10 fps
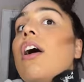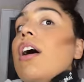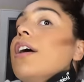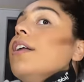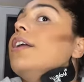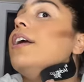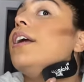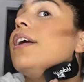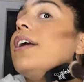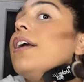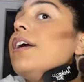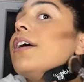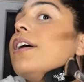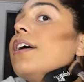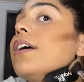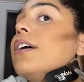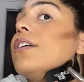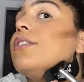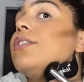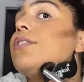on here
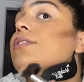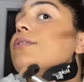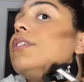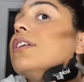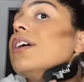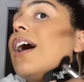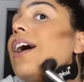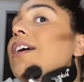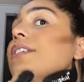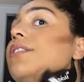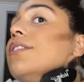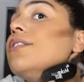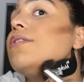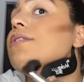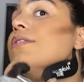too to guide you